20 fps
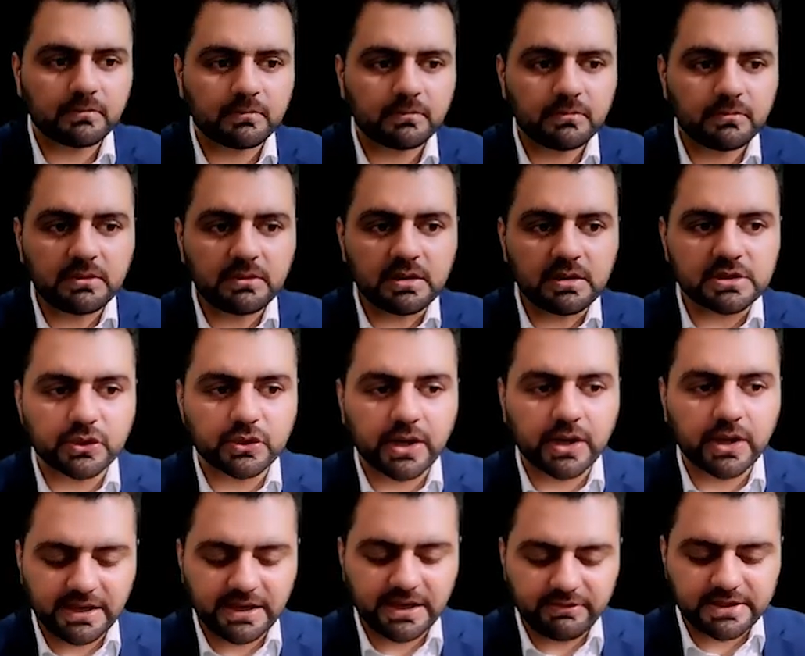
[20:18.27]
So
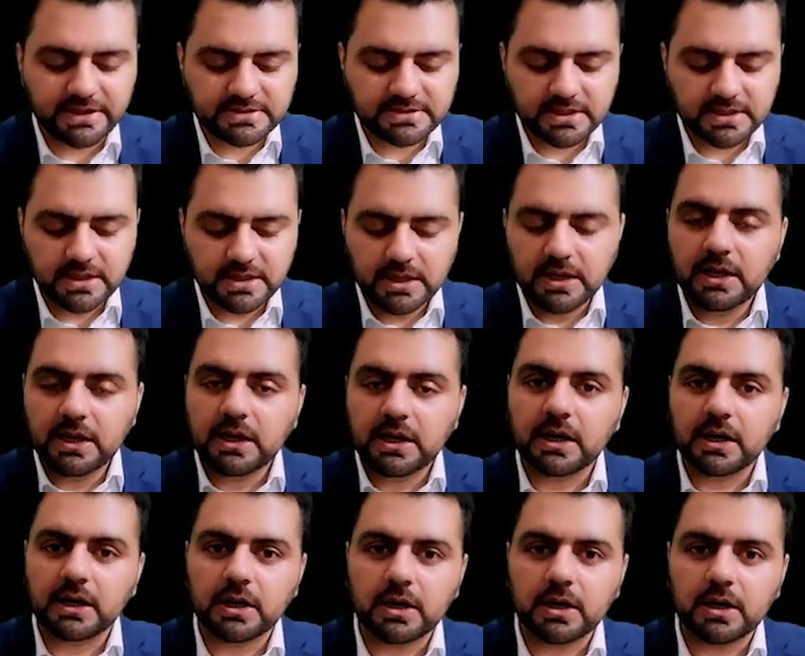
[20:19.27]
anyways,
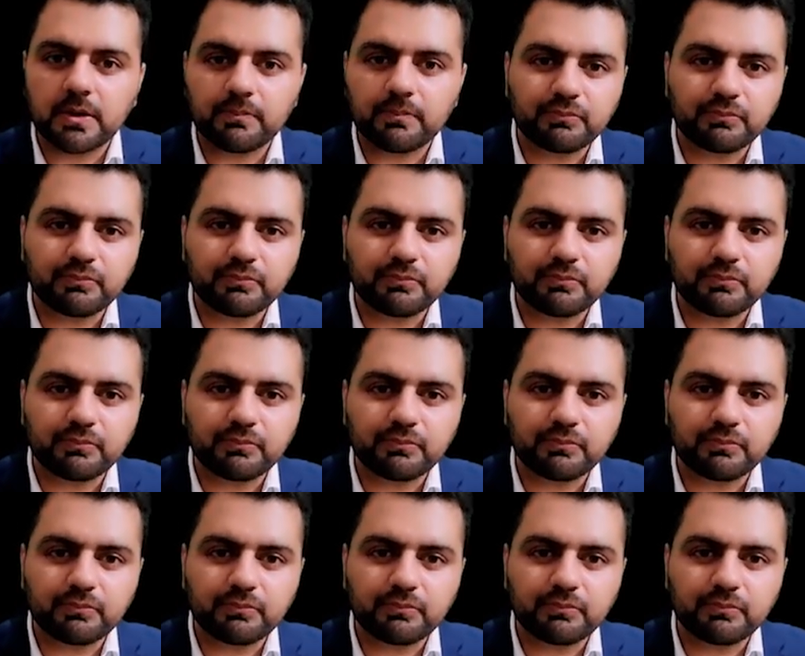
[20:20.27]
there